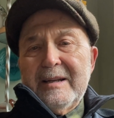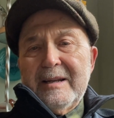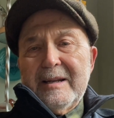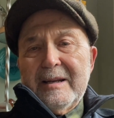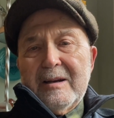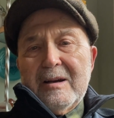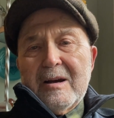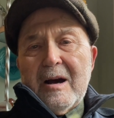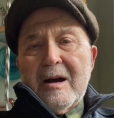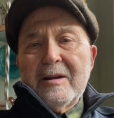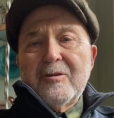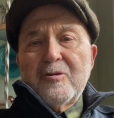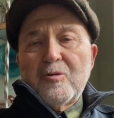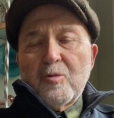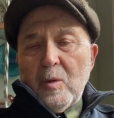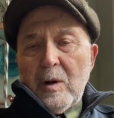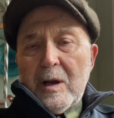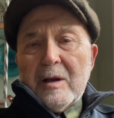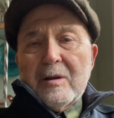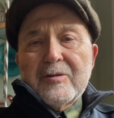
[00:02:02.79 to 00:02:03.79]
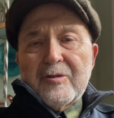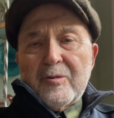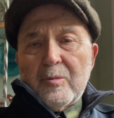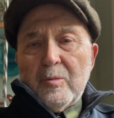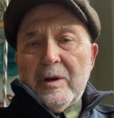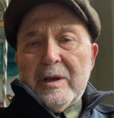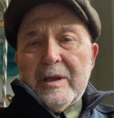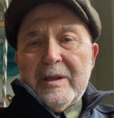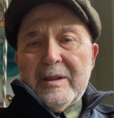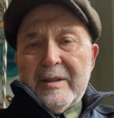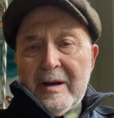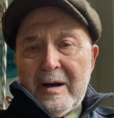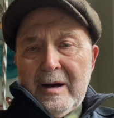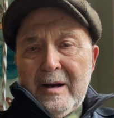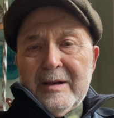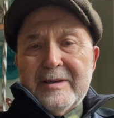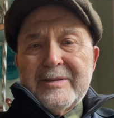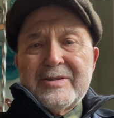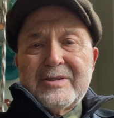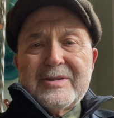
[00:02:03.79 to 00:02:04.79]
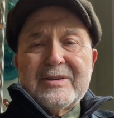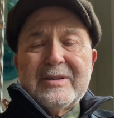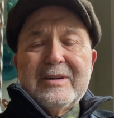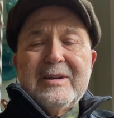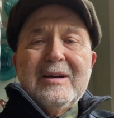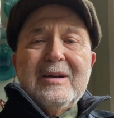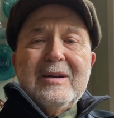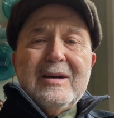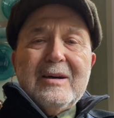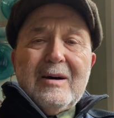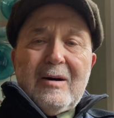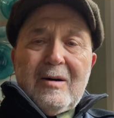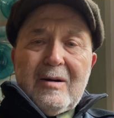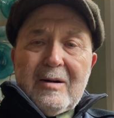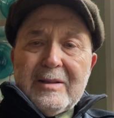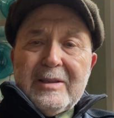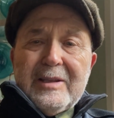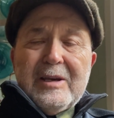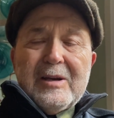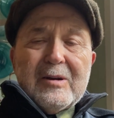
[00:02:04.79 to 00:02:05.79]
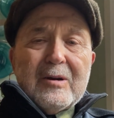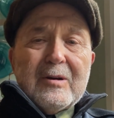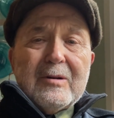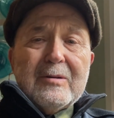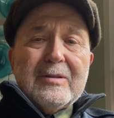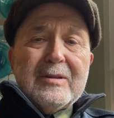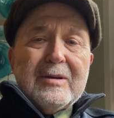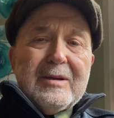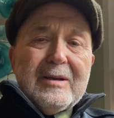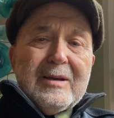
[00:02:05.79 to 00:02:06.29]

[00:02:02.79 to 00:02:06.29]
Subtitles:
and God dwells with us on the earth,